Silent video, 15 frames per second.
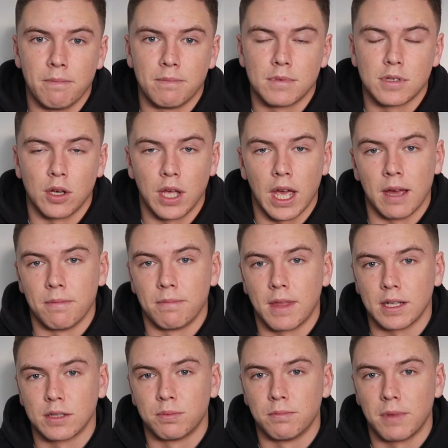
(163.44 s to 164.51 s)
So yeah,
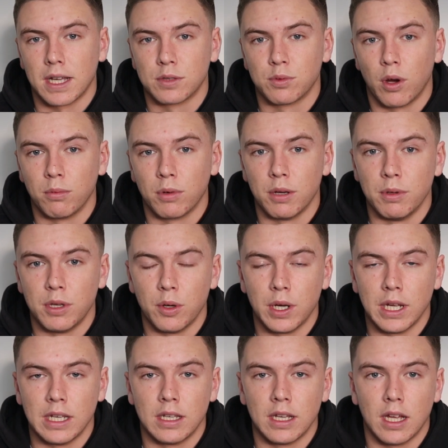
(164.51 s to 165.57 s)
that's what I'm going to be
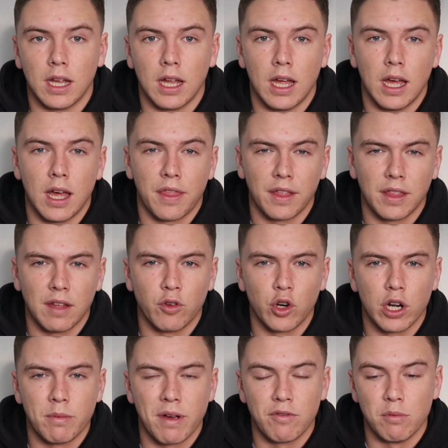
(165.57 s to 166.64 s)
doing. I think they
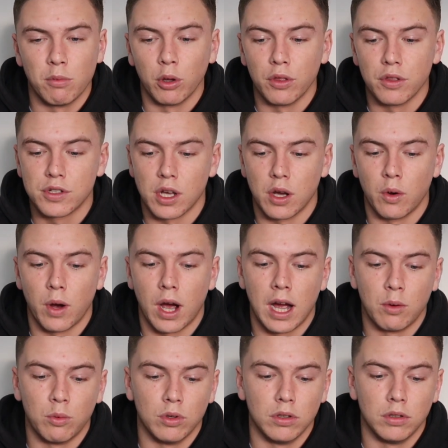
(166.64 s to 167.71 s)
run them every month, so
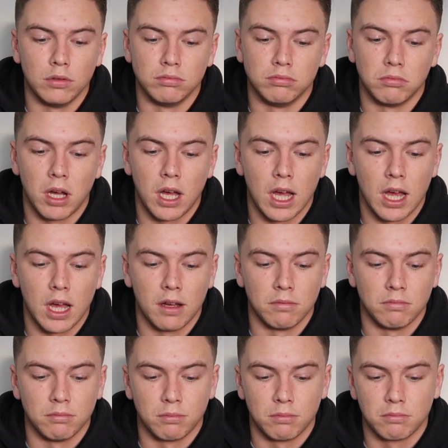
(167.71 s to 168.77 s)
I will
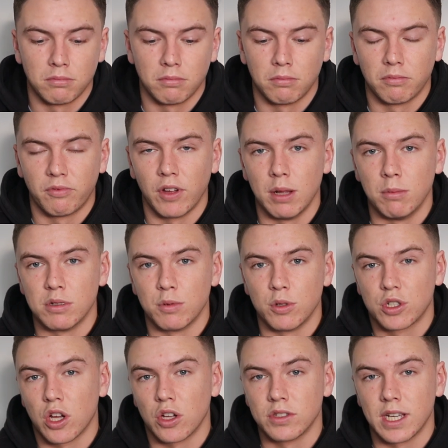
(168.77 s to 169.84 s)
film as
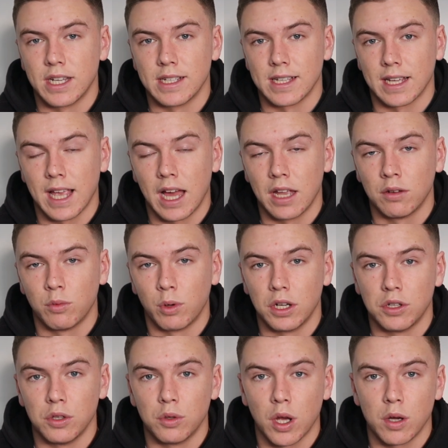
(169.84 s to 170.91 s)
much content as I can when
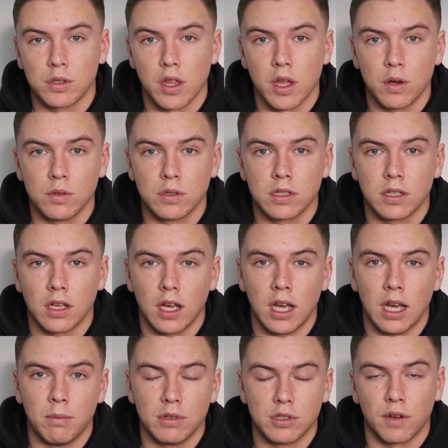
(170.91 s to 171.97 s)
I do go to those,
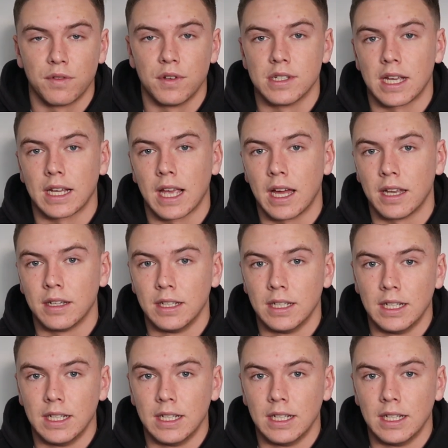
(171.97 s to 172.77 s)
as often as I can.